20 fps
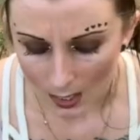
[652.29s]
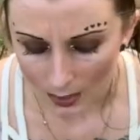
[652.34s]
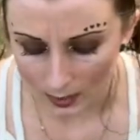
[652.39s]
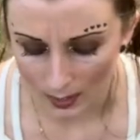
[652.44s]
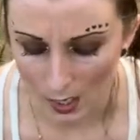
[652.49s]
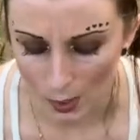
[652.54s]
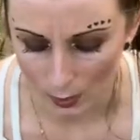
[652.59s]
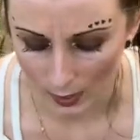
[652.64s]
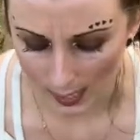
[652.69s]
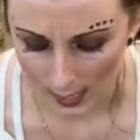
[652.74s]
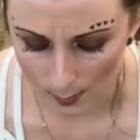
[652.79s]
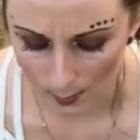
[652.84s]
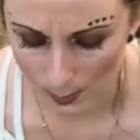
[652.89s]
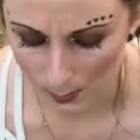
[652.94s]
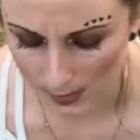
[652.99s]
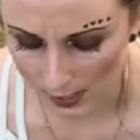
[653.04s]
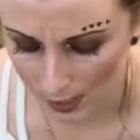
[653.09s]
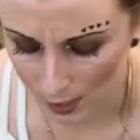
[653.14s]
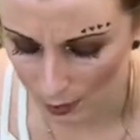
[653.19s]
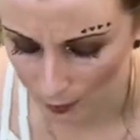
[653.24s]
So
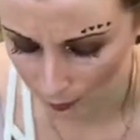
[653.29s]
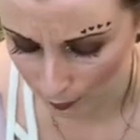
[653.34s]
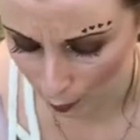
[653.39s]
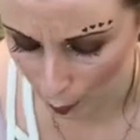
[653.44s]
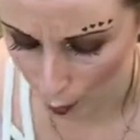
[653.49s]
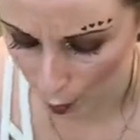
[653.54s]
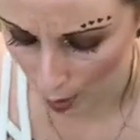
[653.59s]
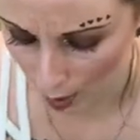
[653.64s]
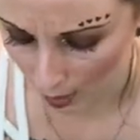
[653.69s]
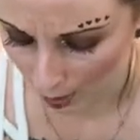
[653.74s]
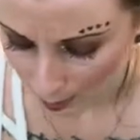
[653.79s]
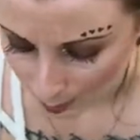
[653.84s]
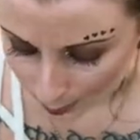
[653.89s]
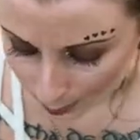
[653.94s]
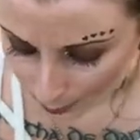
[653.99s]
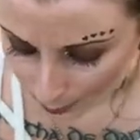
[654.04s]
chamomile for